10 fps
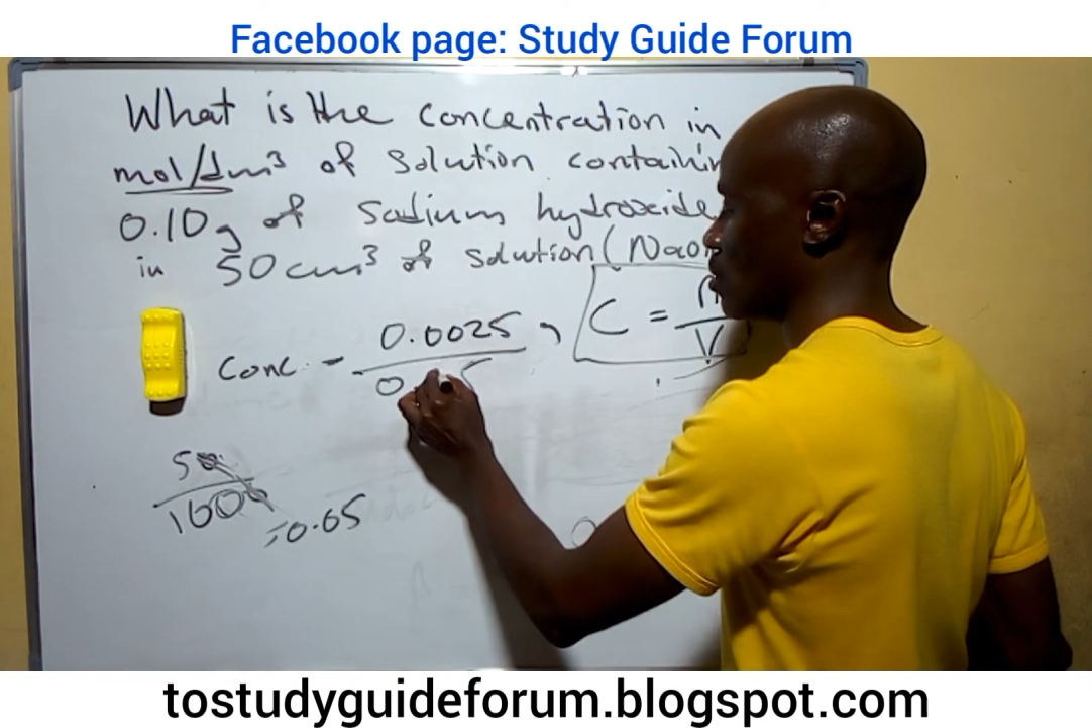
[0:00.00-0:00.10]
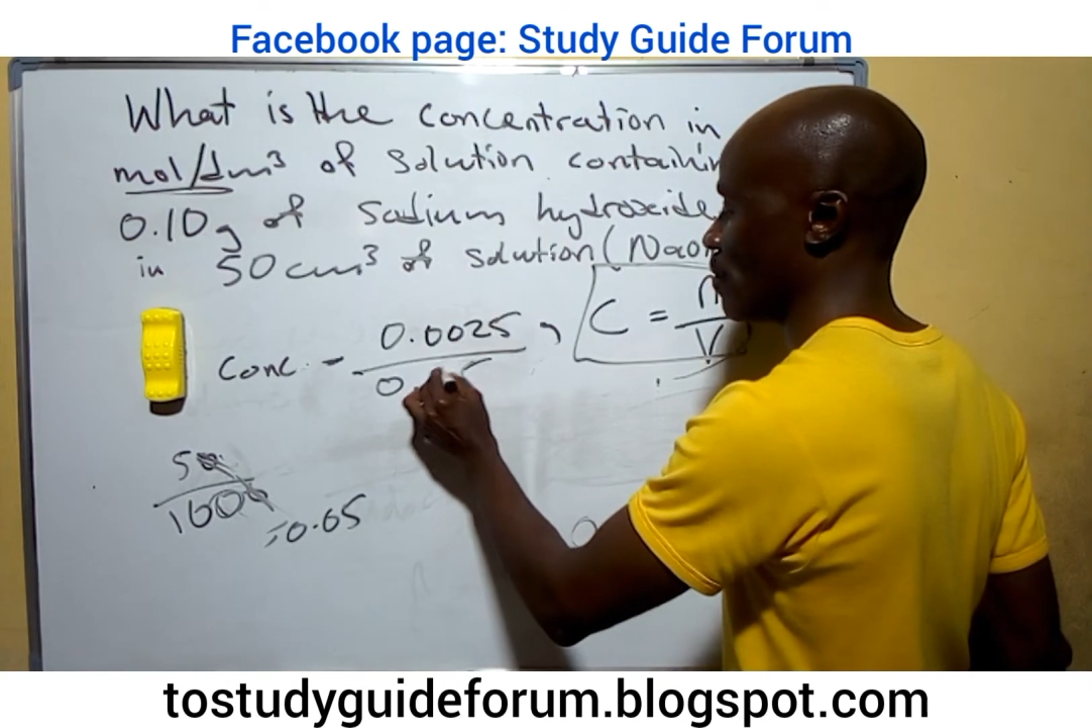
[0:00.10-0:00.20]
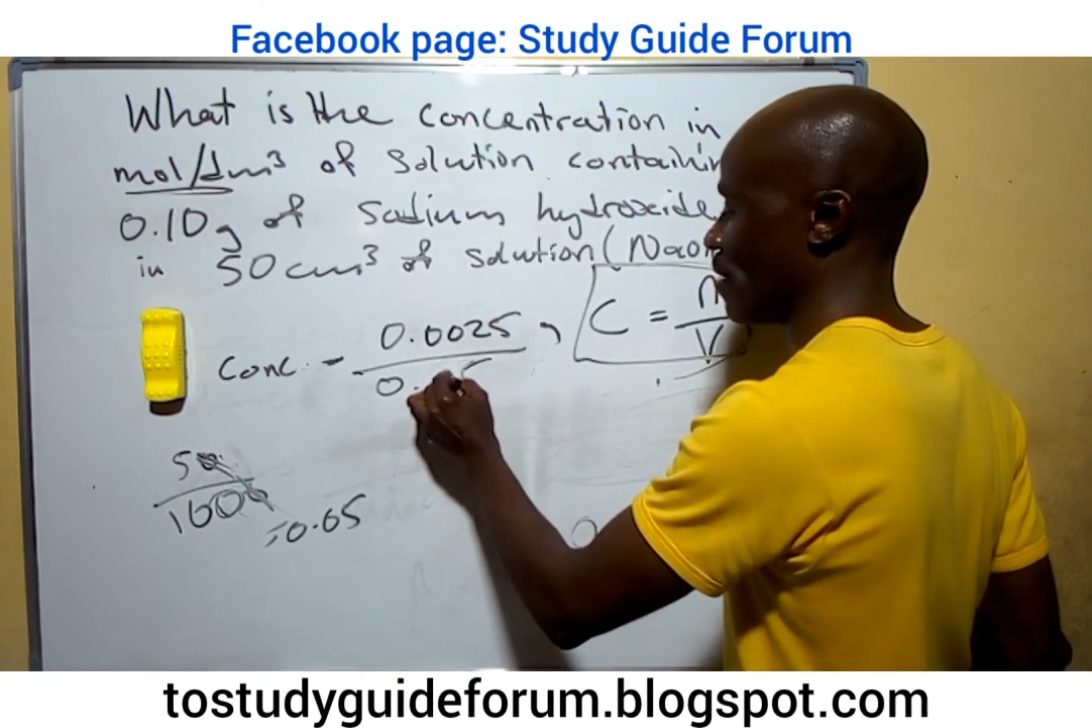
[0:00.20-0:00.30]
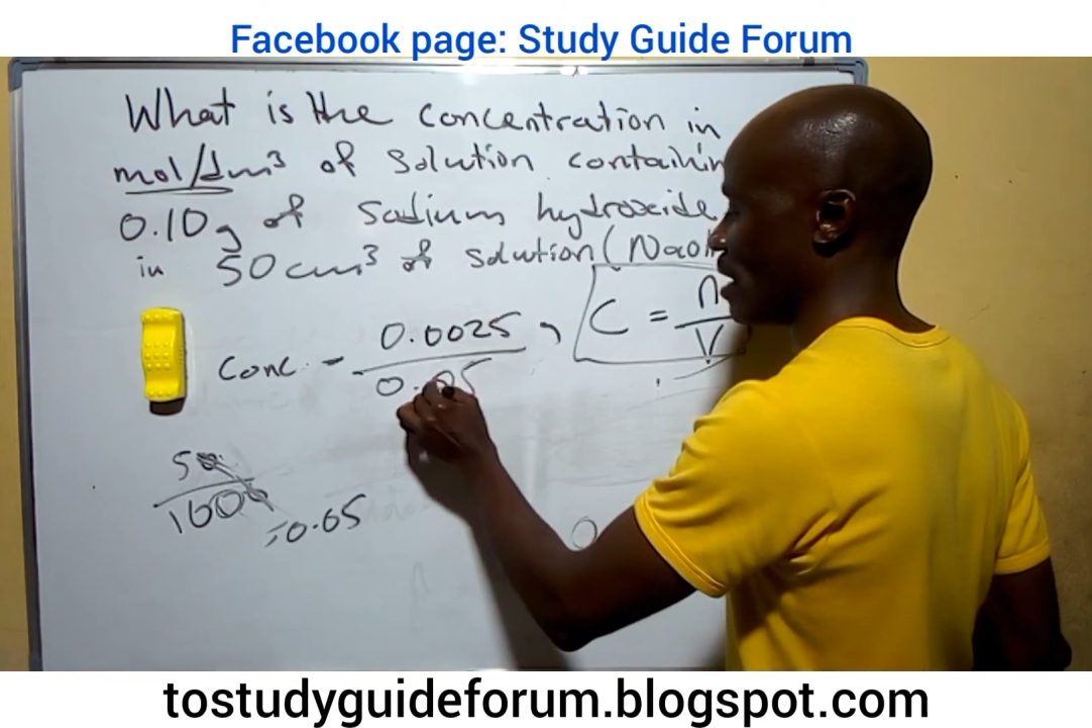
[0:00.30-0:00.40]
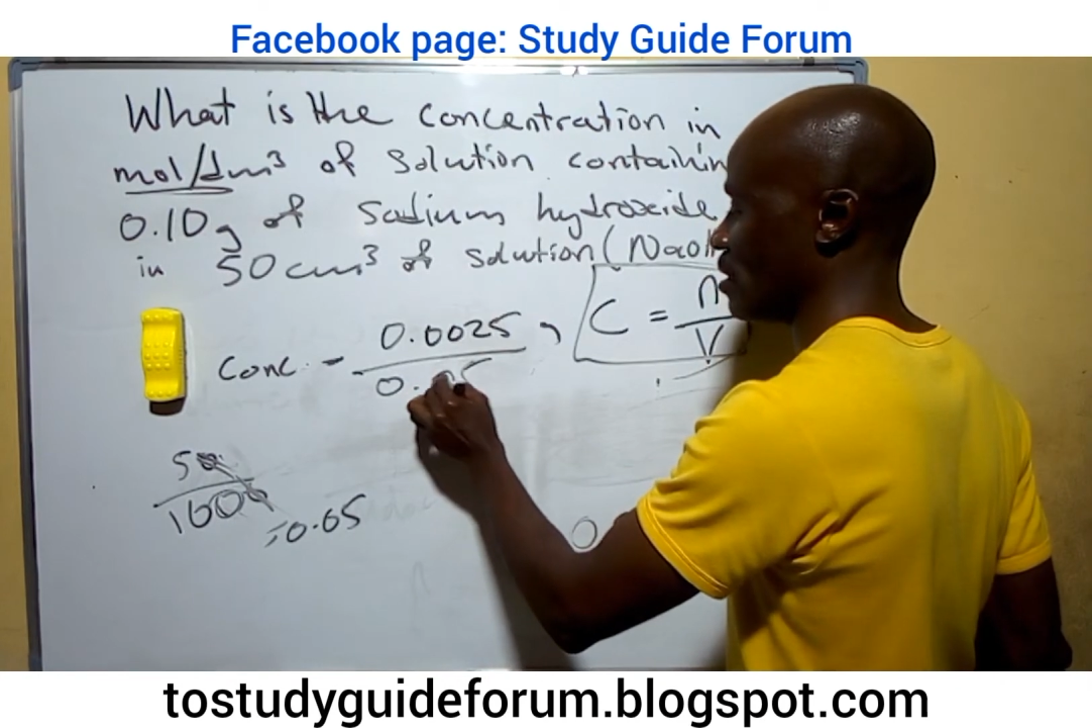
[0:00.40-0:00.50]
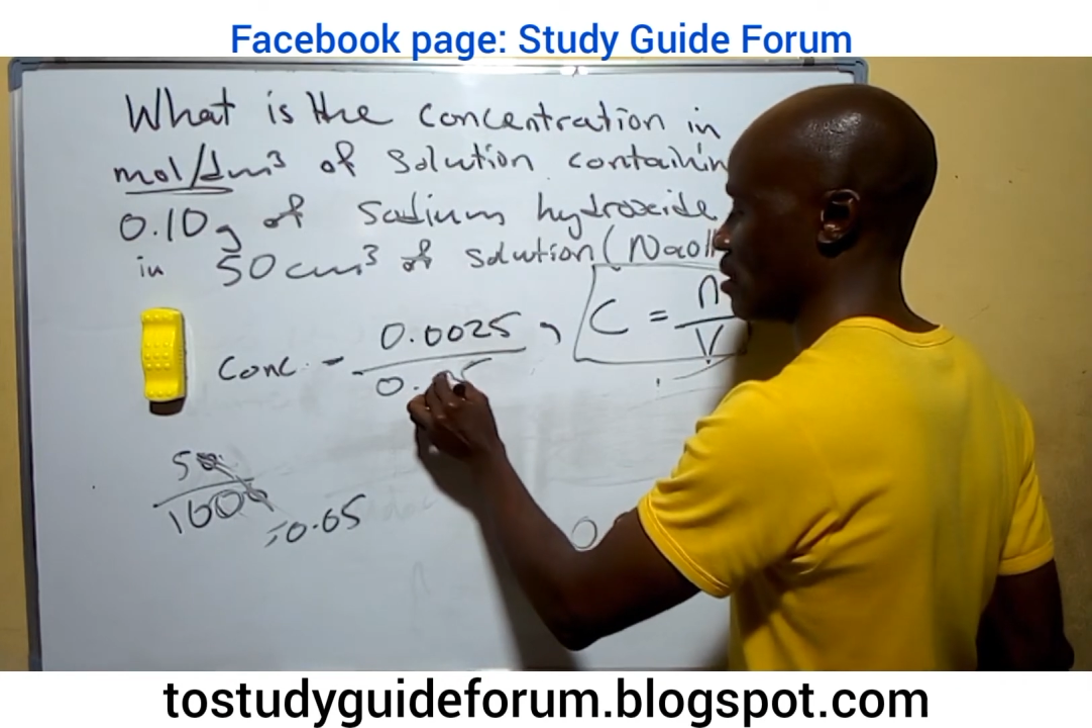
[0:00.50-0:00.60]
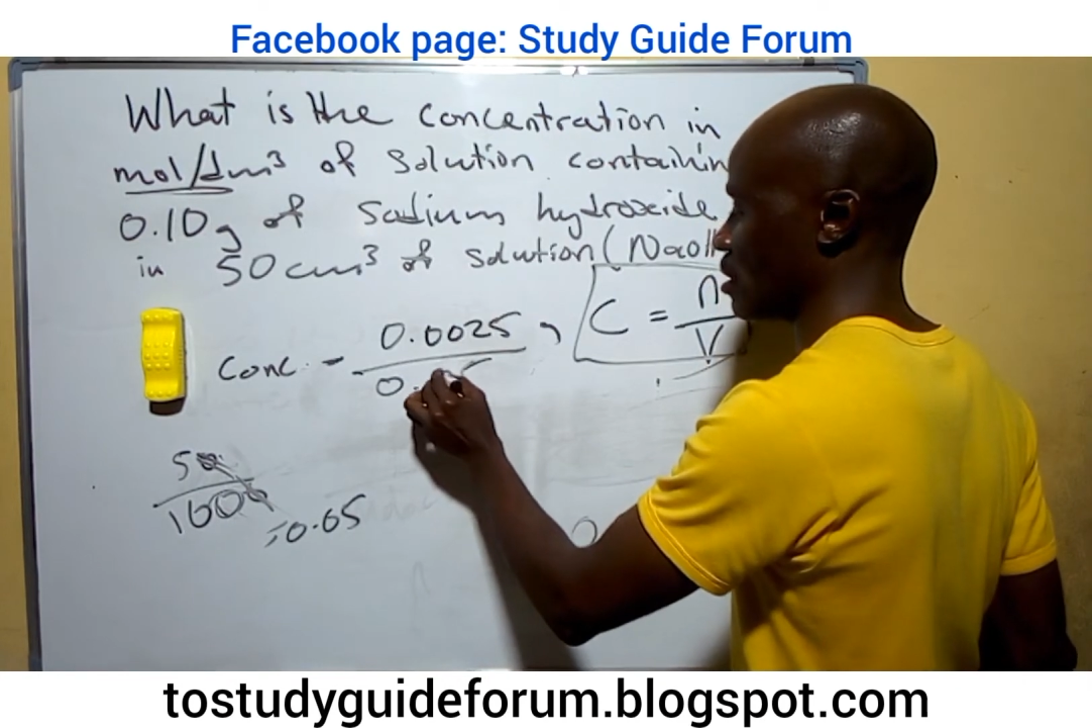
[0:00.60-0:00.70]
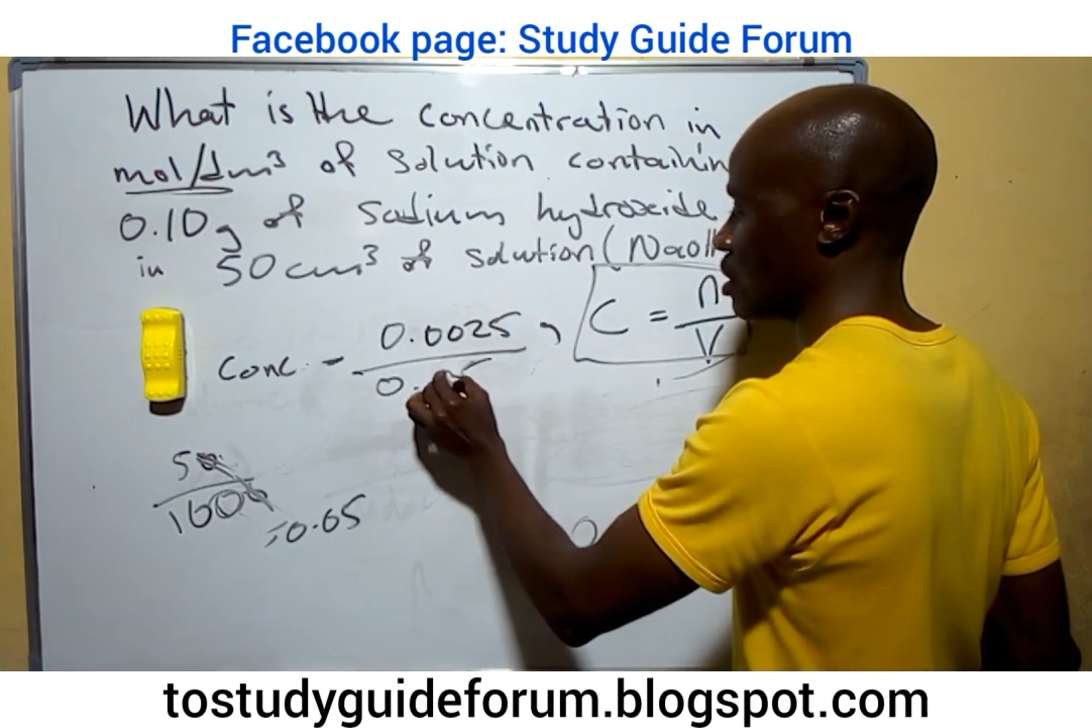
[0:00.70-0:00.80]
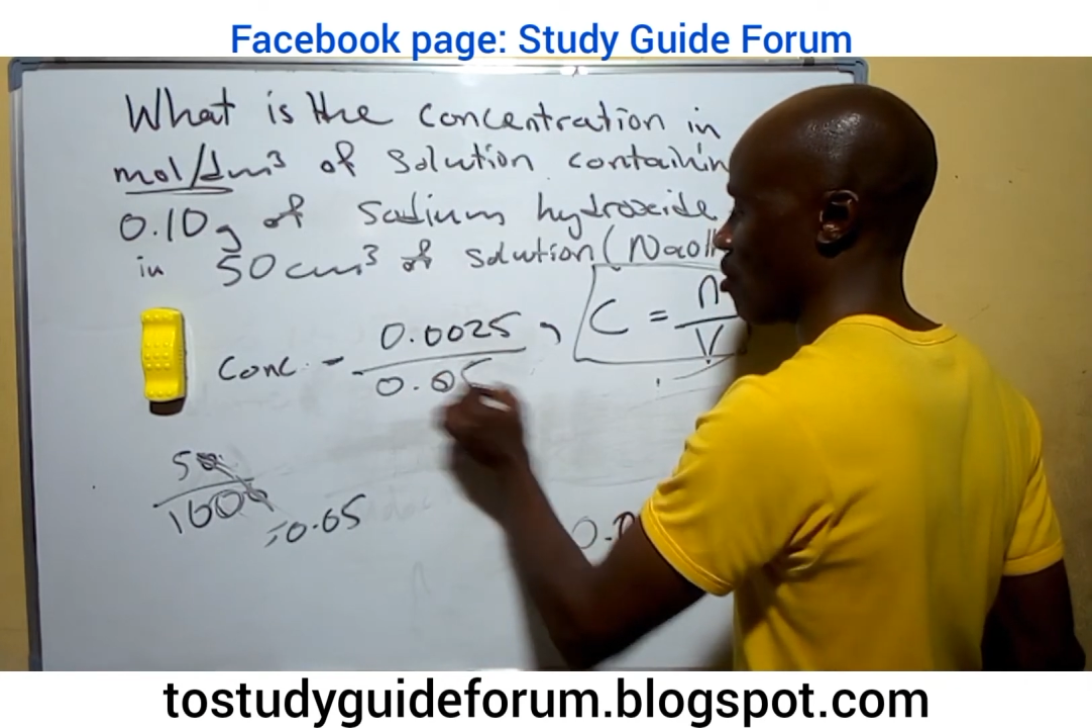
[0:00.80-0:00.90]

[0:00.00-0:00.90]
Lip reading: divide it.